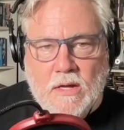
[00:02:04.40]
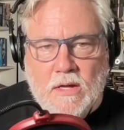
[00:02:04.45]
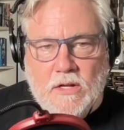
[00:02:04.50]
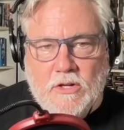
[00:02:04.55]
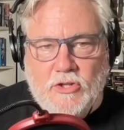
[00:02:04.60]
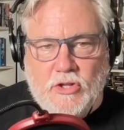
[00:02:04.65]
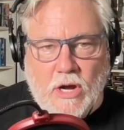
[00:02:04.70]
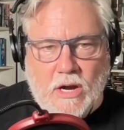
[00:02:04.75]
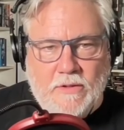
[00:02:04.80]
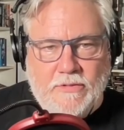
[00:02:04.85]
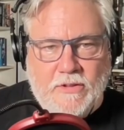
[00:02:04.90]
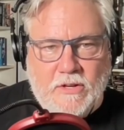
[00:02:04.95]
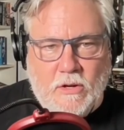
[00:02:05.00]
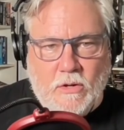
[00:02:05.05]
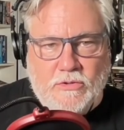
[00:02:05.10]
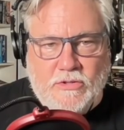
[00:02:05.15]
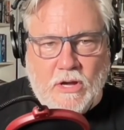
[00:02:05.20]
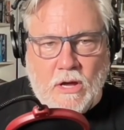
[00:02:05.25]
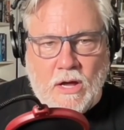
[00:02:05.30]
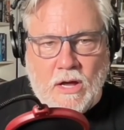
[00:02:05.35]
Jonathan
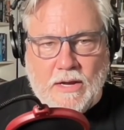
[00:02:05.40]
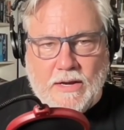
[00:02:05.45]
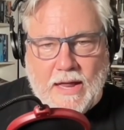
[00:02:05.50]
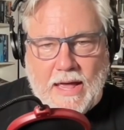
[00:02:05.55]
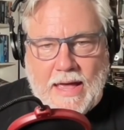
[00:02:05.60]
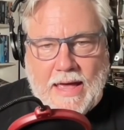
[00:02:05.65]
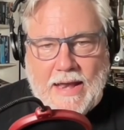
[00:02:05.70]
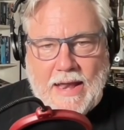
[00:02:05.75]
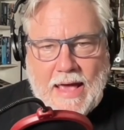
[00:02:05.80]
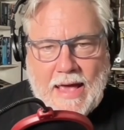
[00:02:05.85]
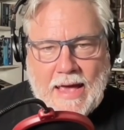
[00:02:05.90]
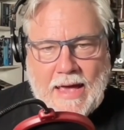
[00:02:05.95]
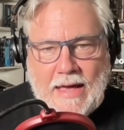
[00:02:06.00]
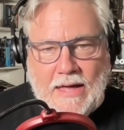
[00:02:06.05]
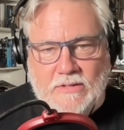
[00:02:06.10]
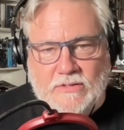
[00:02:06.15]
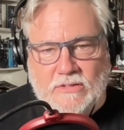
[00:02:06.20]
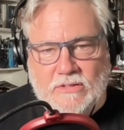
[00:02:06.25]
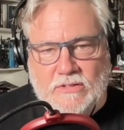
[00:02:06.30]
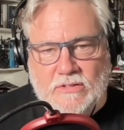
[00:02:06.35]
goes on and
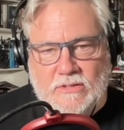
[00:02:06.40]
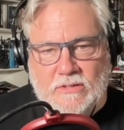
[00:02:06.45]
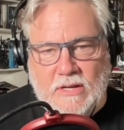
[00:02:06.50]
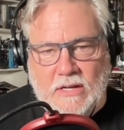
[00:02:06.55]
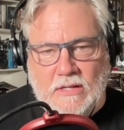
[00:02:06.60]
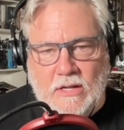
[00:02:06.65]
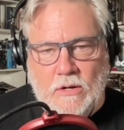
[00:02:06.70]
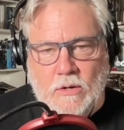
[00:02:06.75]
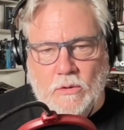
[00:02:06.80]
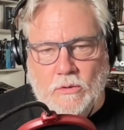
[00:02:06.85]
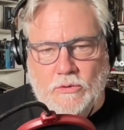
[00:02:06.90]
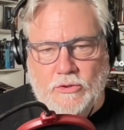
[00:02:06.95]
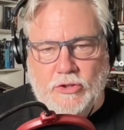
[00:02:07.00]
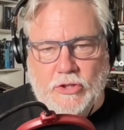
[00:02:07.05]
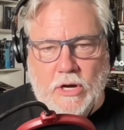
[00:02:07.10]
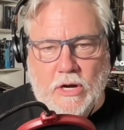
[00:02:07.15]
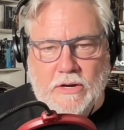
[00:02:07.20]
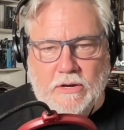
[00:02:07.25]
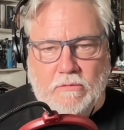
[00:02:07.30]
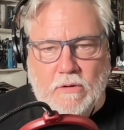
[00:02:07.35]
asks, "Hello,
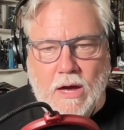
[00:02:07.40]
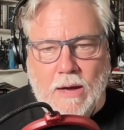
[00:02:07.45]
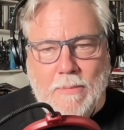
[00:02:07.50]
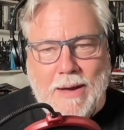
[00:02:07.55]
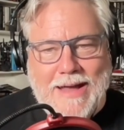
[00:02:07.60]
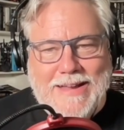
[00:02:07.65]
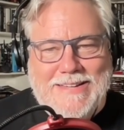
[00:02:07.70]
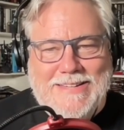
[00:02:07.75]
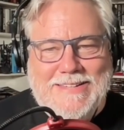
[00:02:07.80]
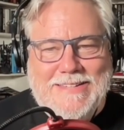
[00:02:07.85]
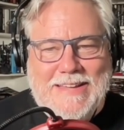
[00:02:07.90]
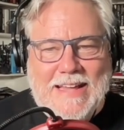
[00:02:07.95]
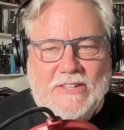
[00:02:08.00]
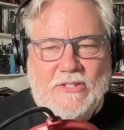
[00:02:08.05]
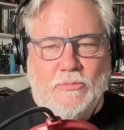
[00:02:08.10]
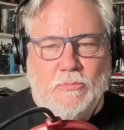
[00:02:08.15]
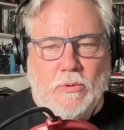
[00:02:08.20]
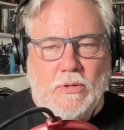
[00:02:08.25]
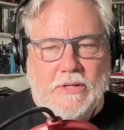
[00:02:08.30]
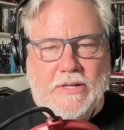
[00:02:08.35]
John and Rob. I
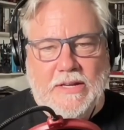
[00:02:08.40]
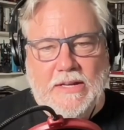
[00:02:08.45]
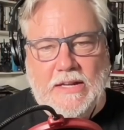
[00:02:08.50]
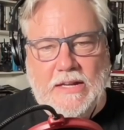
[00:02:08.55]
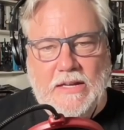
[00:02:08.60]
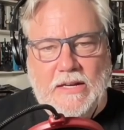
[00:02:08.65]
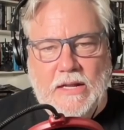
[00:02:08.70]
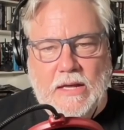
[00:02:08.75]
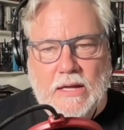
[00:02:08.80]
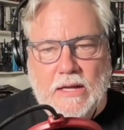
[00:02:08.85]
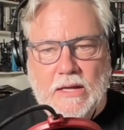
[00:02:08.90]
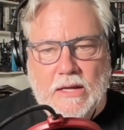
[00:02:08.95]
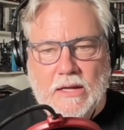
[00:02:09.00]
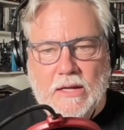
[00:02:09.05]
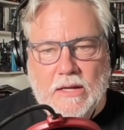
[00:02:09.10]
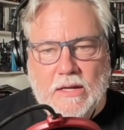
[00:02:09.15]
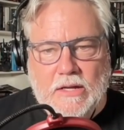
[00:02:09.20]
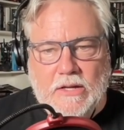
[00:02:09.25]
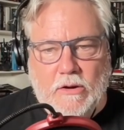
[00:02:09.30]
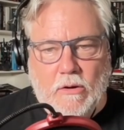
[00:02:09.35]
desperately need
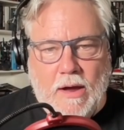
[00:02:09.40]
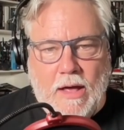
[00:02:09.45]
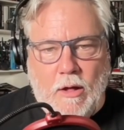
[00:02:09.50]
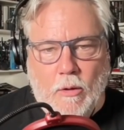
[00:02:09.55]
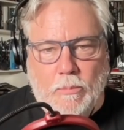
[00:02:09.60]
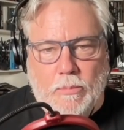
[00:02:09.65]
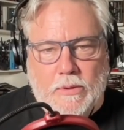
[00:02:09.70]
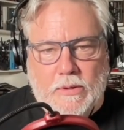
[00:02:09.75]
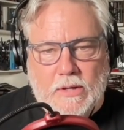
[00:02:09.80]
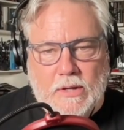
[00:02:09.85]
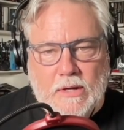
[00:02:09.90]
your help.